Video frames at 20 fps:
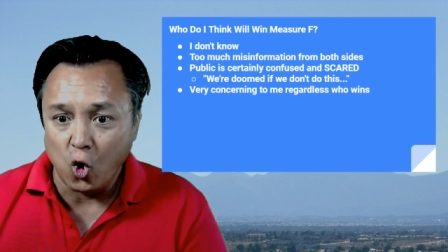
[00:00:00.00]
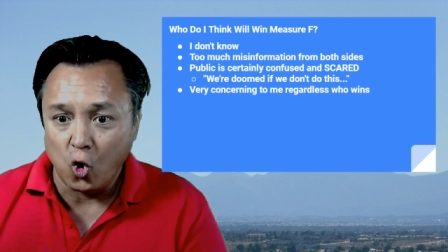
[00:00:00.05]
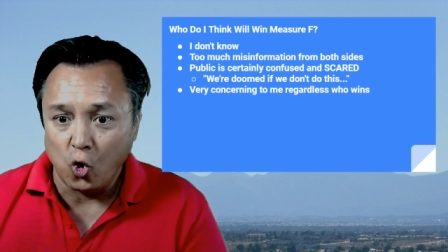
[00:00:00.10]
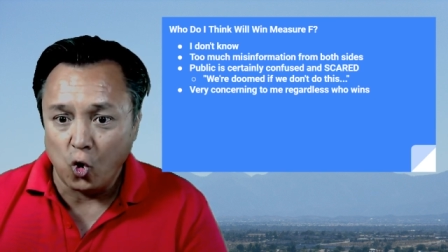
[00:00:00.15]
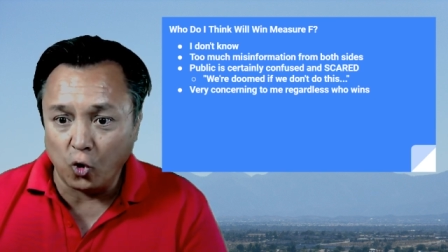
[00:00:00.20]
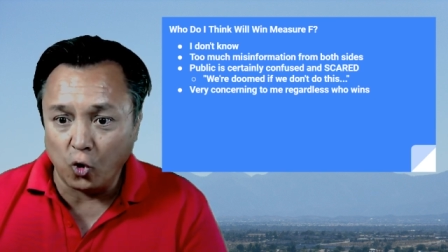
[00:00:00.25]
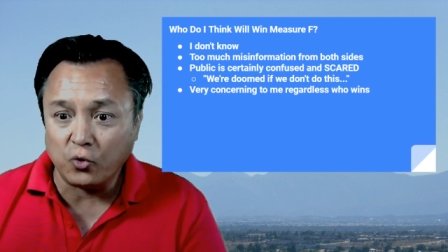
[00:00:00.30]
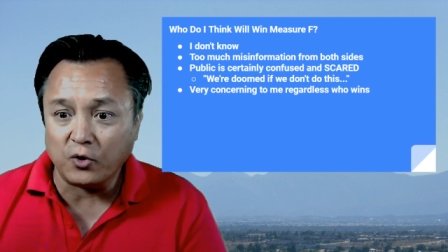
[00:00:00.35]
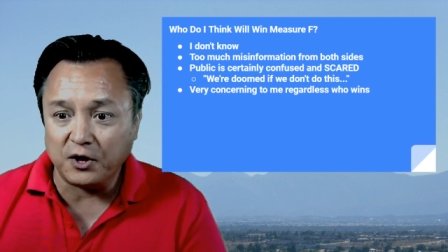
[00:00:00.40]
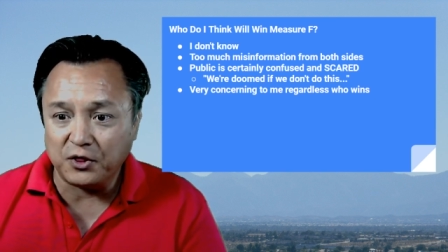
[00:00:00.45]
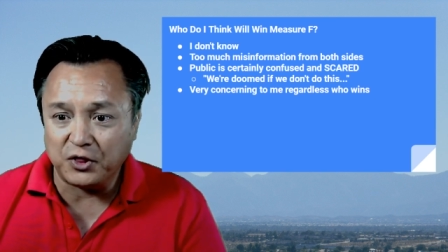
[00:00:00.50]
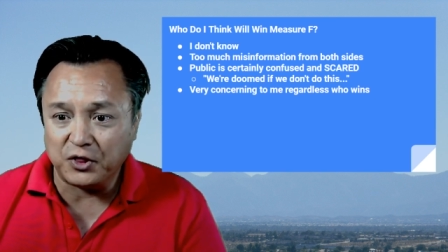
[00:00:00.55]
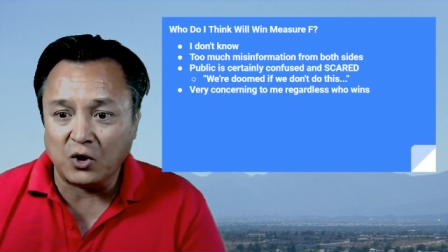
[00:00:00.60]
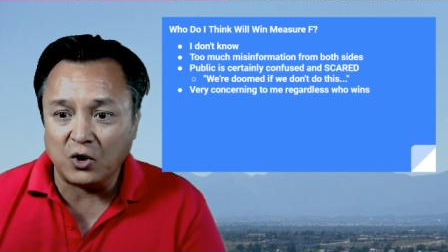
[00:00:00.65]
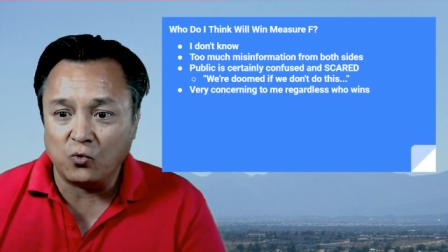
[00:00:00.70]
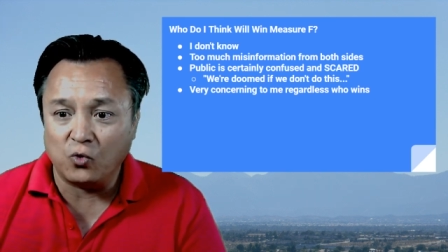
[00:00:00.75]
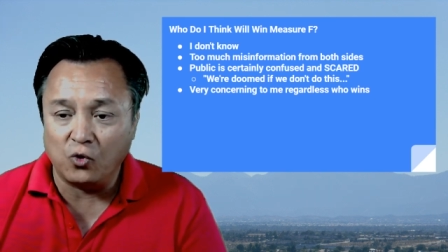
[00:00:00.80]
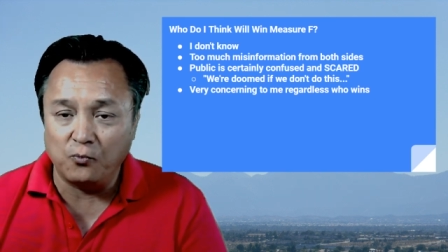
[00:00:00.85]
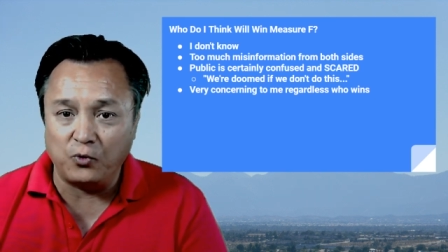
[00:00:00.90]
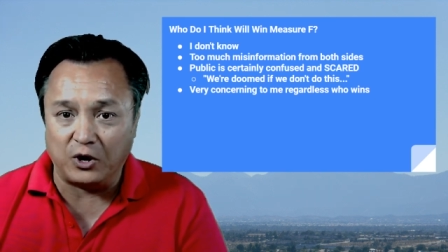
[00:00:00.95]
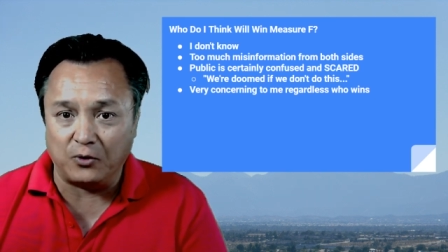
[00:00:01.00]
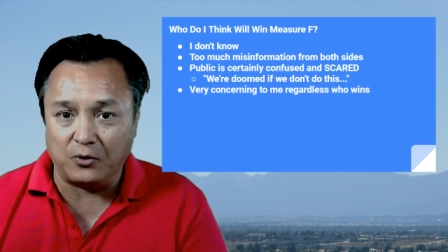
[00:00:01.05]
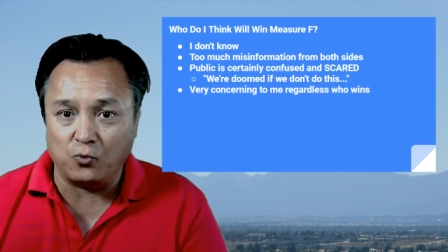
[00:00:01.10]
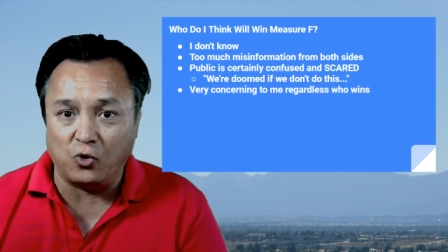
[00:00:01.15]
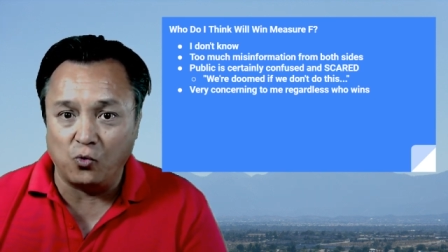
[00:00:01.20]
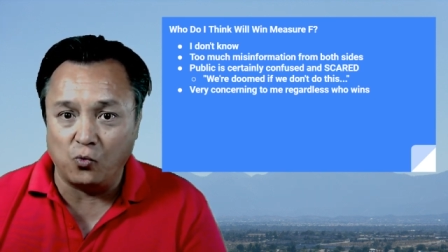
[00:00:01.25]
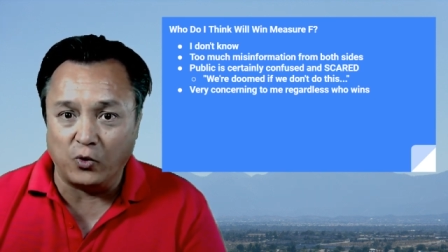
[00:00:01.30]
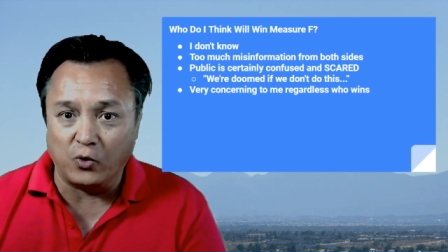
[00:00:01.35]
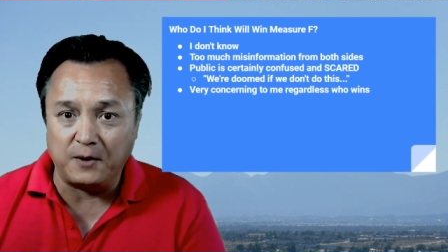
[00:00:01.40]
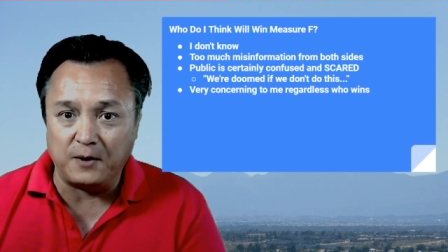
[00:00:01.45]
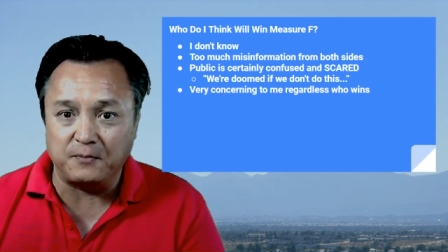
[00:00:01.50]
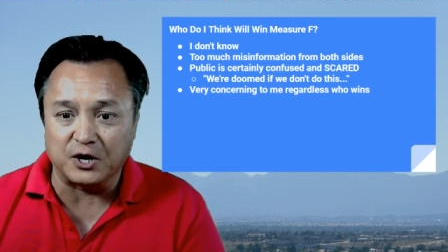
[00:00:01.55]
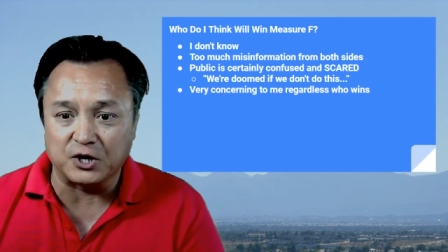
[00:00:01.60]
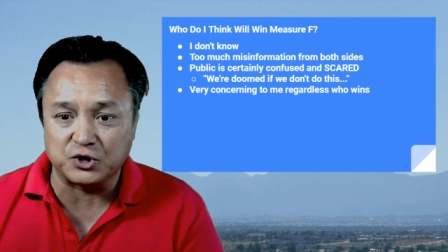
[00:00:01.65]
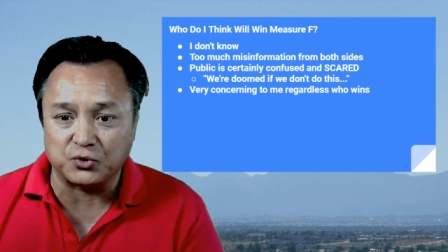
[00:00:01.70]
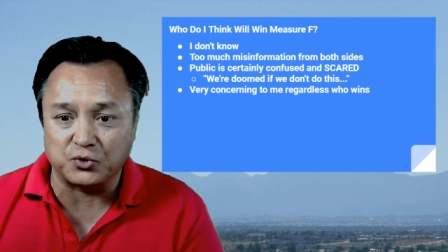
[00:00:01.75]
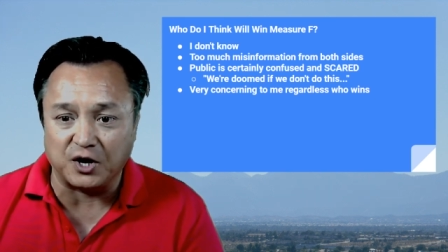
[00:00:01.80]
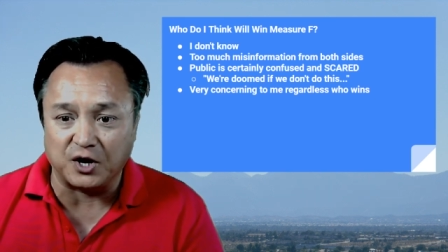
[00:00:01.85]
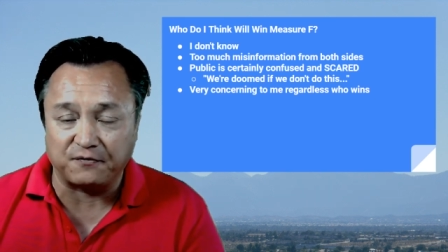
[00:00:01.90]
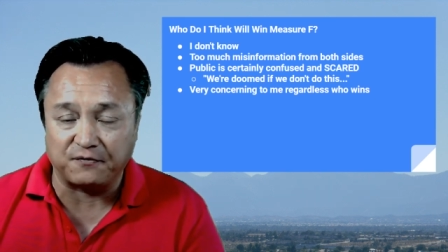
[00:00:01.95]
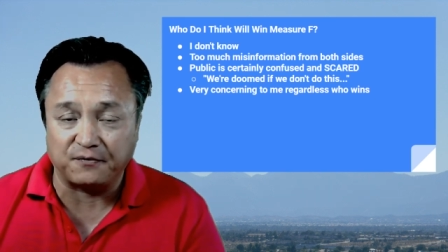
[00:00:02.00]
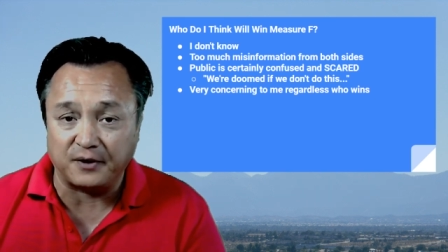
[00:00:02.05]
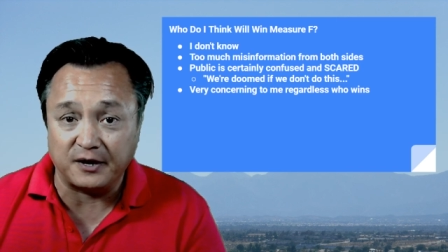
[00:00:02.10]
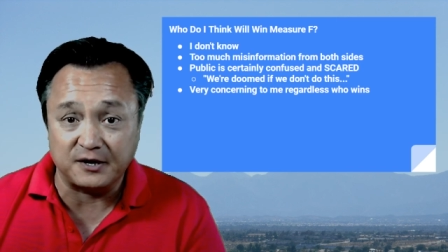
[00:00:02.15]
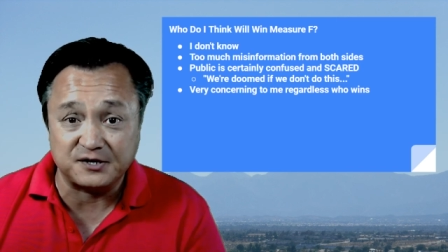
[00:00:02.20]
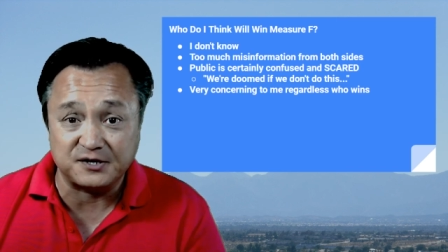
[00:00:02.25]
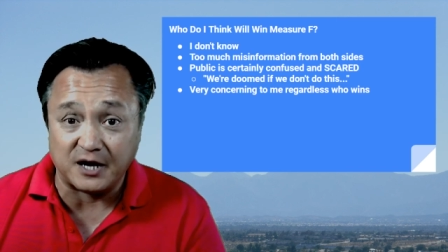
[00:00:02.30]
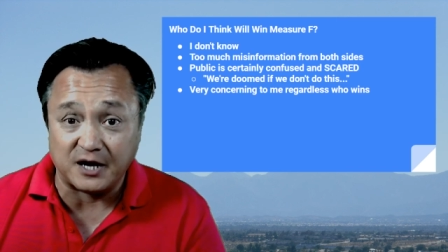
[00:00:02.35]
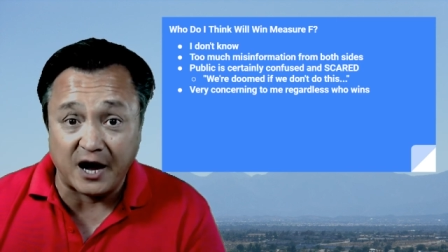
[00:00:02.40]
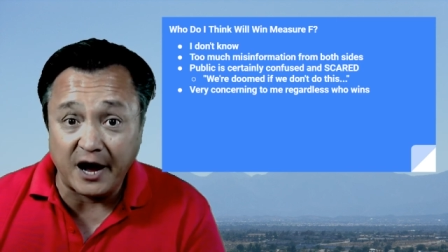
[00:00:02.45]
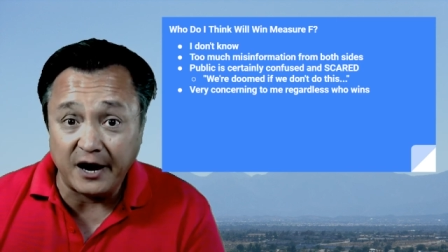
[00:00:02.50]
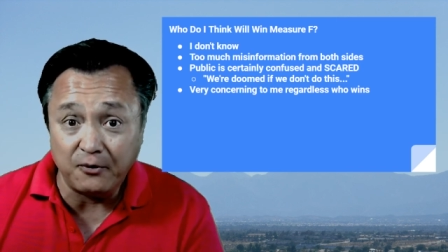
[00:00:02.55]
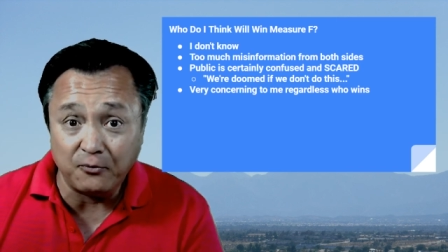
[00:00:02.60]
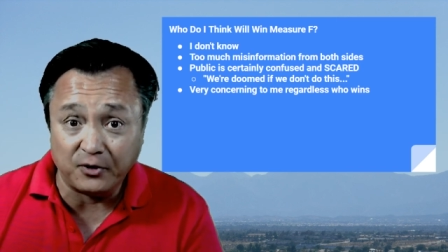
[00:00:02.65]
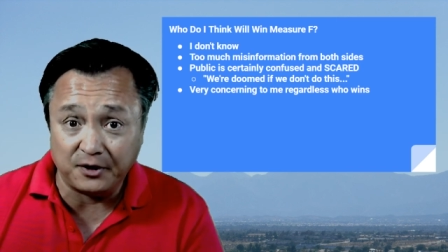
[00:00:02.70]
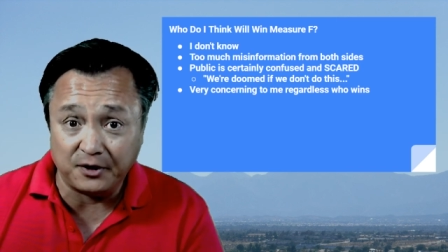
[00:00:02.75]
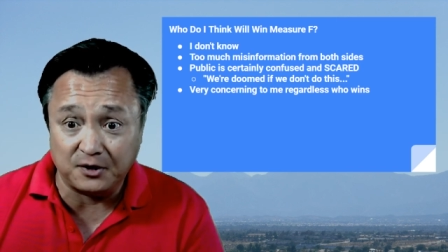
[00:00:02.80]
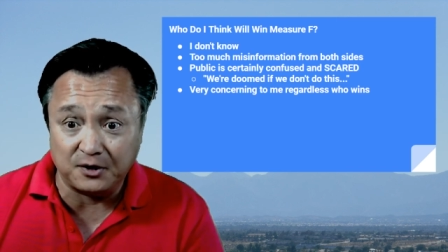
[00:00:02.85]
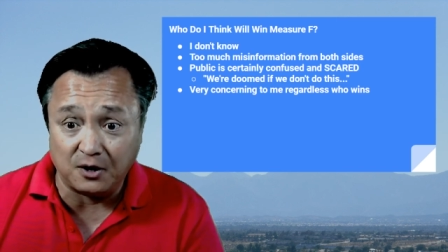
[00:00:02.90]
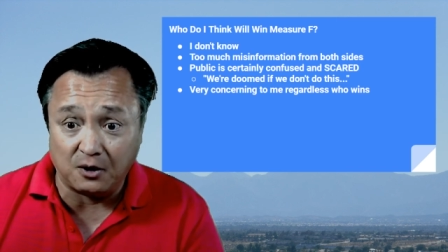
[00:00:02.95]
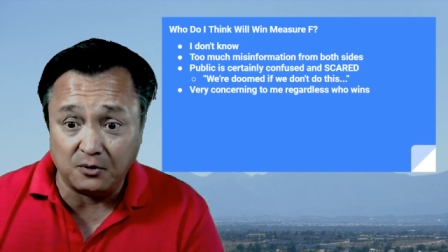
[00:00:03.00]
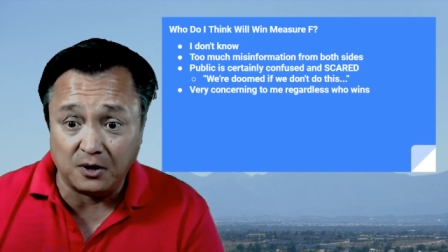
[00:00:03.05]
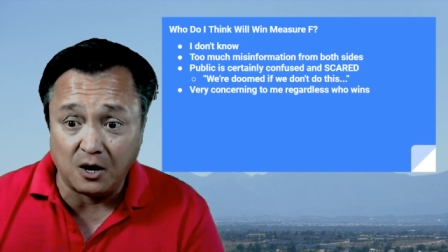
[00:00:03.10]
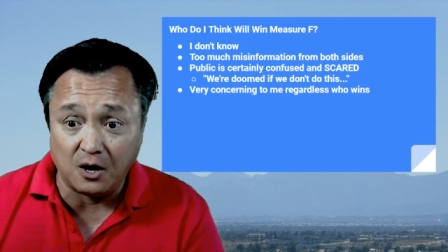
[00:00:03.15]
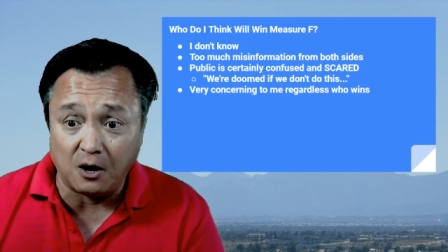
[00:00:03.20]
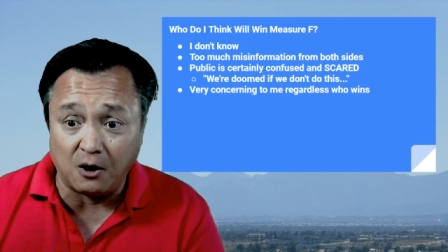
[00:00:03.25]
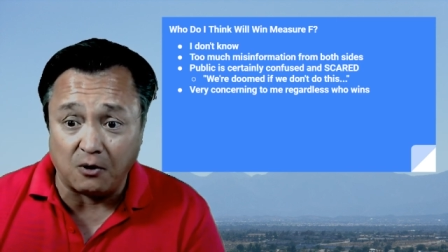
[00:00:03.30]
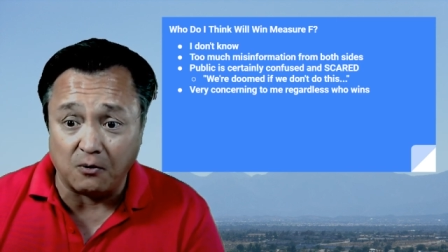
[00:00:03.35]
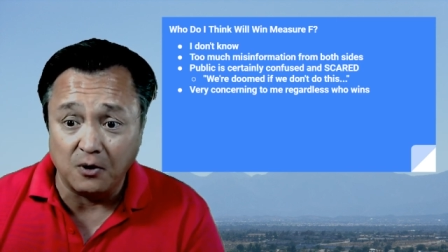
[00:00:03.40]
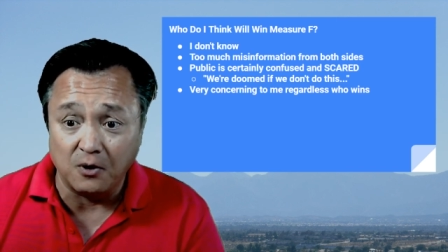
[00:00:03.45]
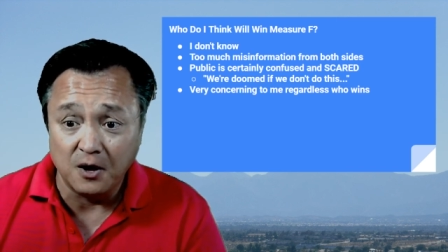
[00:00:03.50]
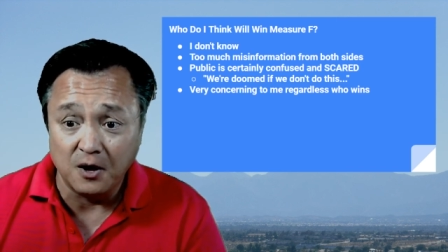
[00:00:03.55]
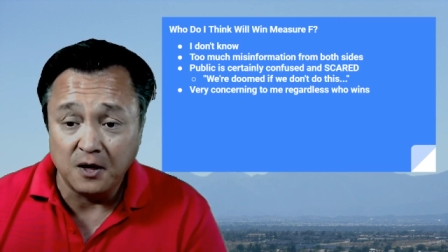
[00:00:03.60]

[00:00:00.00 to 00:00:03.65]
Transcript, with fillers: who do I think will, will win Measure F? As I really don't know.